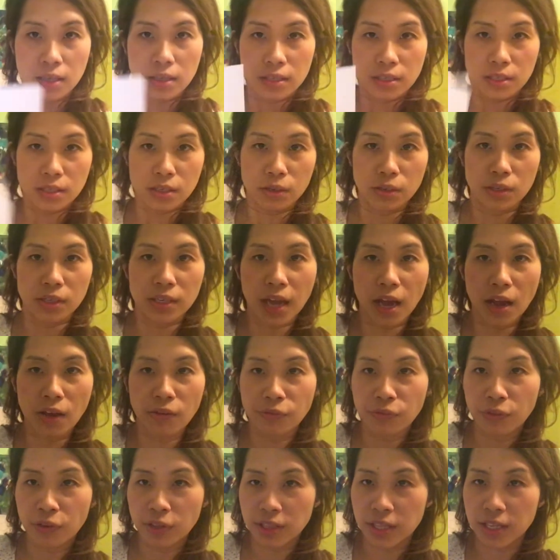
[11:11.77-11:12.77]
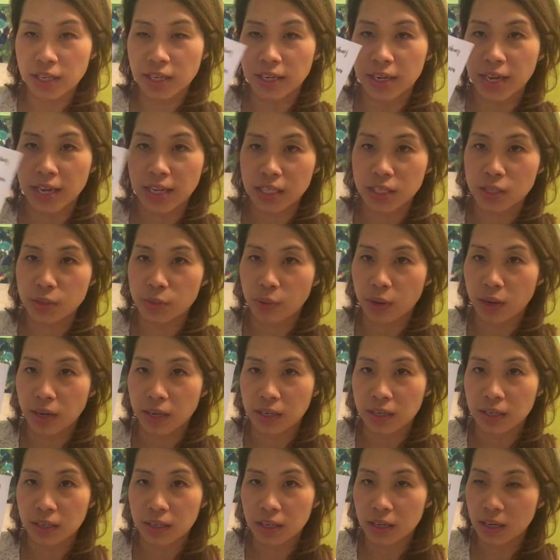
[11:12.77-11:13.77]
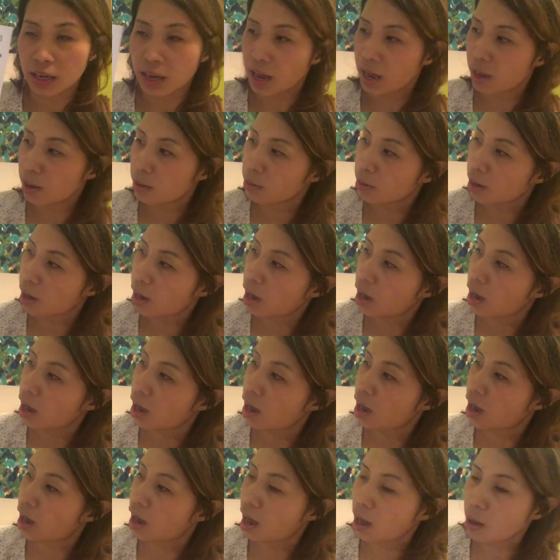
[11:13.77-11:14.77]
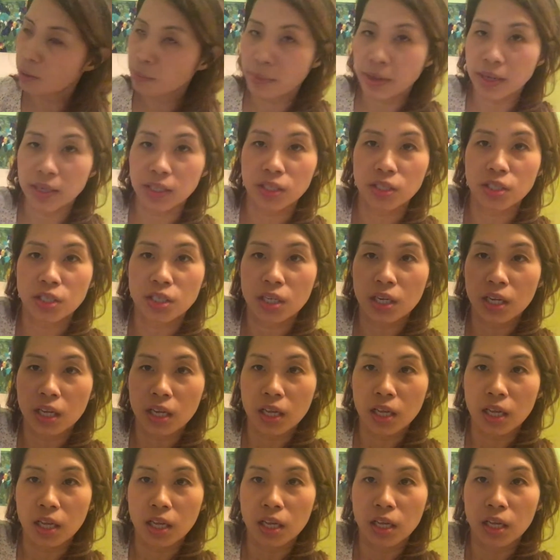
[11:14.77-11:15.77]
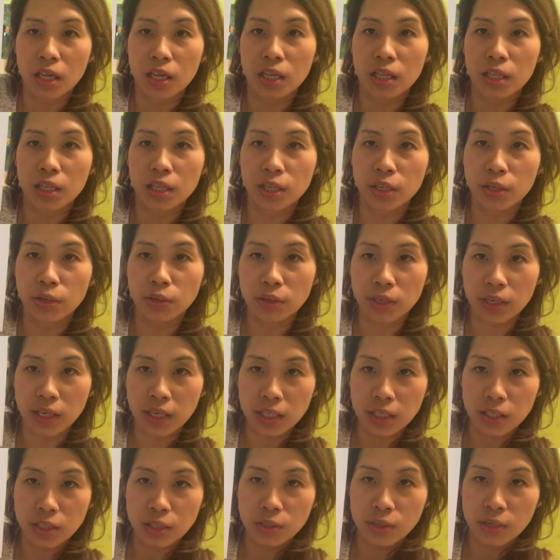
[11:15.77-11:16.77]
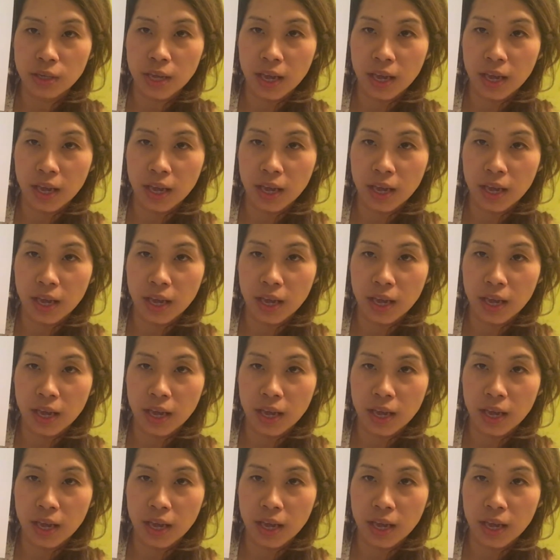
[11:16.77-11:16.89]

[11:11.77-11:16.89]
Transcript: So now for the next one, how much you need to